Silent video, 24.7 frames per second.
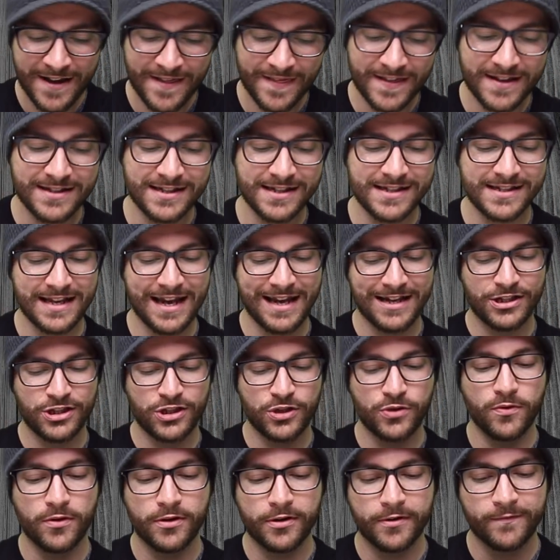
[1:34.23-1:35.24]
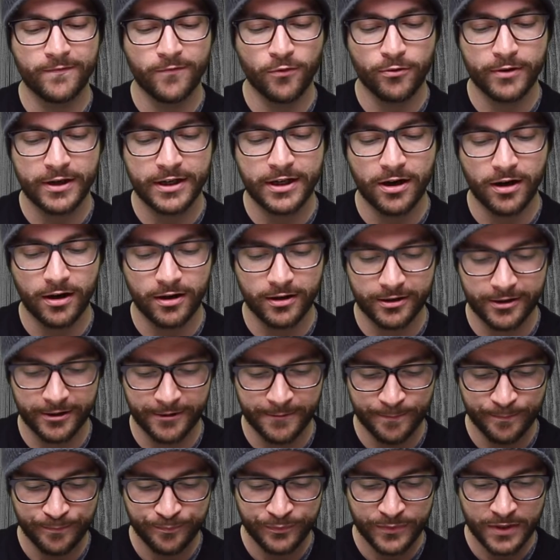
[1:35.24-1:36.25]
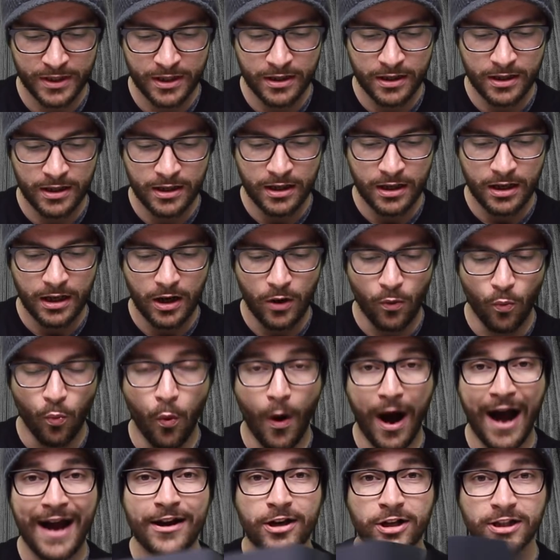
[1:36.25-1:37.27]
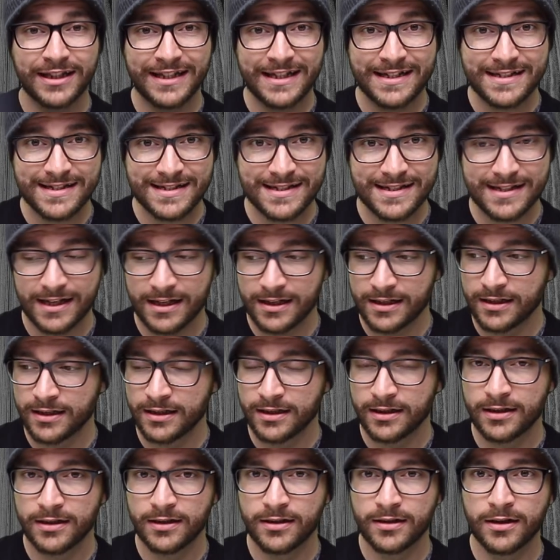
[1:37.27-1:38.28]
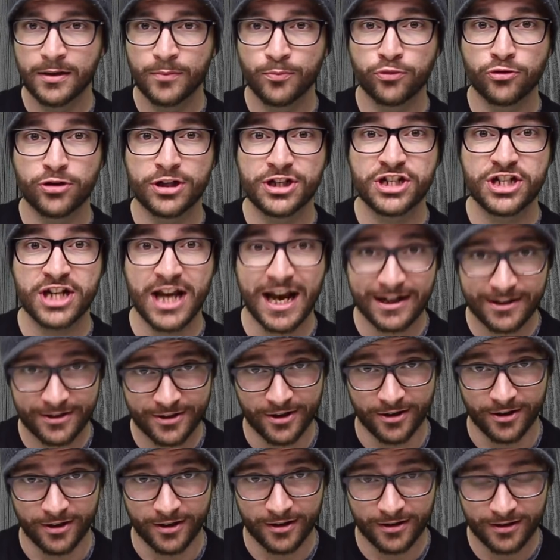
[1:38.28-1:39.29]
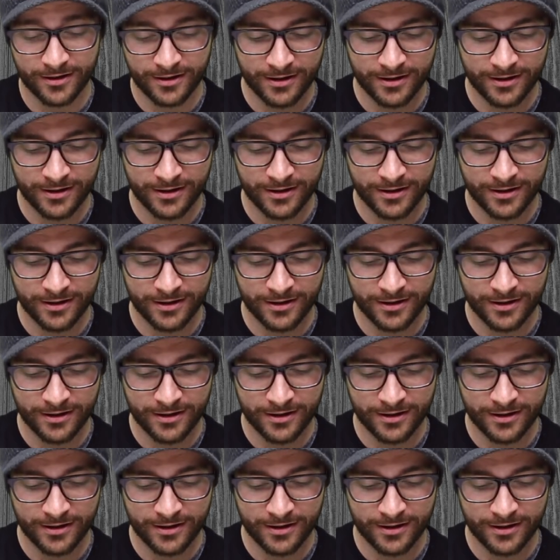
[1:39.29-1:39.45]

This is a $240 wireless projector.